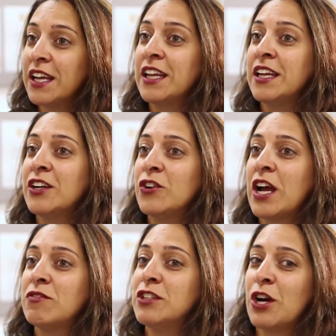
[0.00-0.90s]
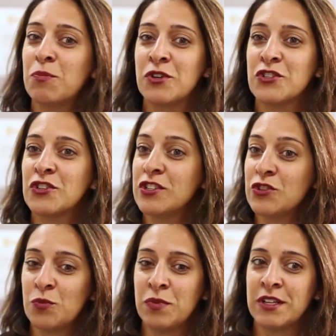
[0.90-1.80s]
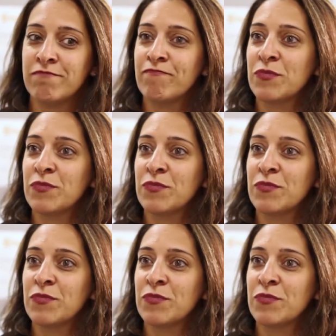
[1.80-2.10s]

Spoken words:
Here you have the opportunity to be